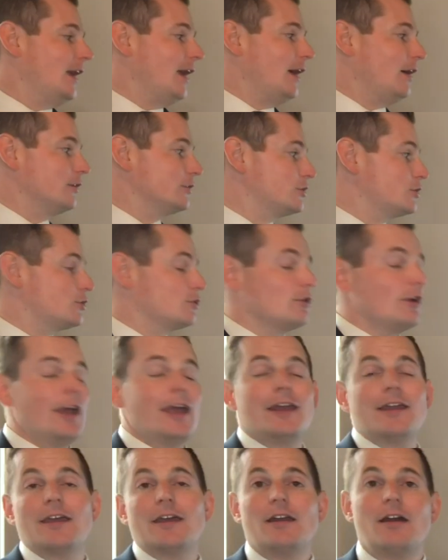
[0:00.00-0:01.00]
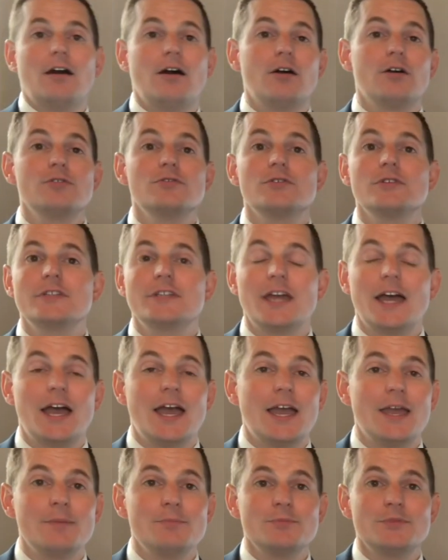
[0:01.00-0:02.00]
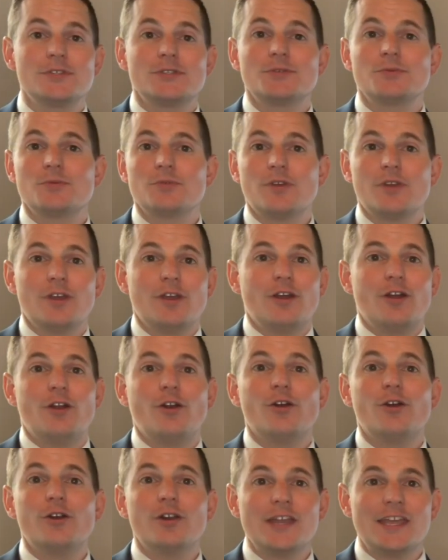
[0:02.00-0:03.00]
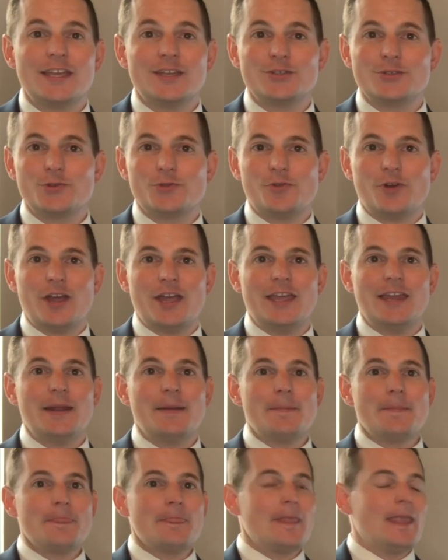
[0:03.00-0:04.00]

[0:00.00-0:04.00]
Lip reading: how it's trading at 100 times earnings, right?